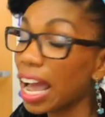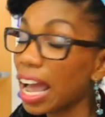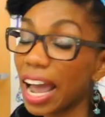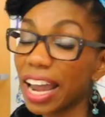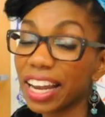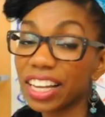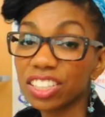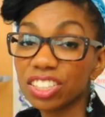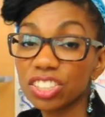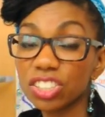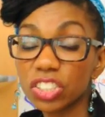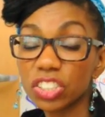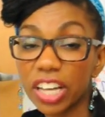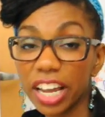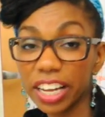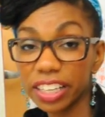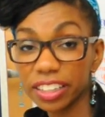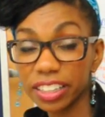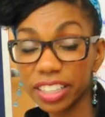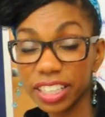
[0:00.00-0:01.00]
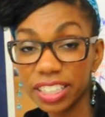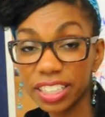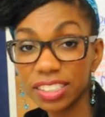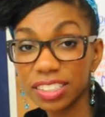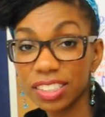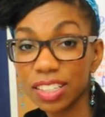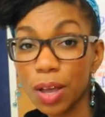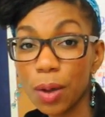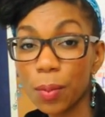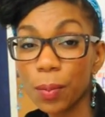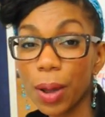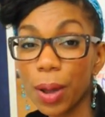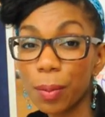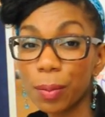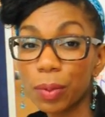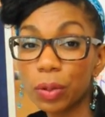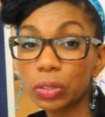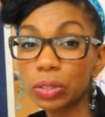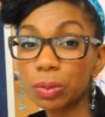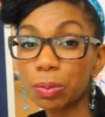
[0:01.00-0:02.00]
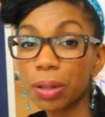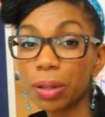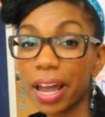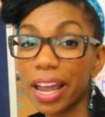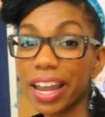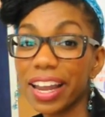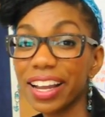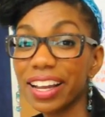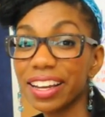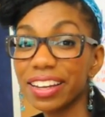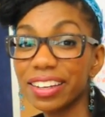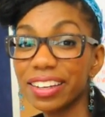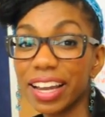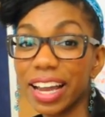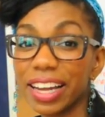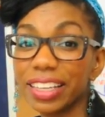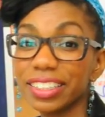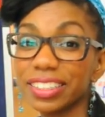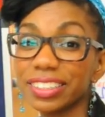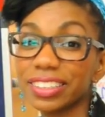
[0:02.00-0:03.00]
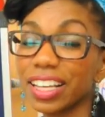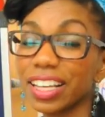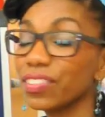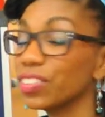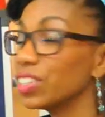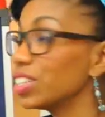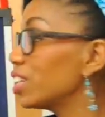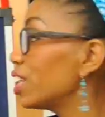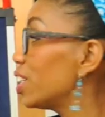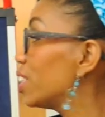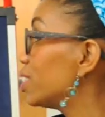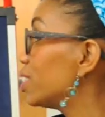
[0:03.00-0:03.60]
I could check this by multiplying 97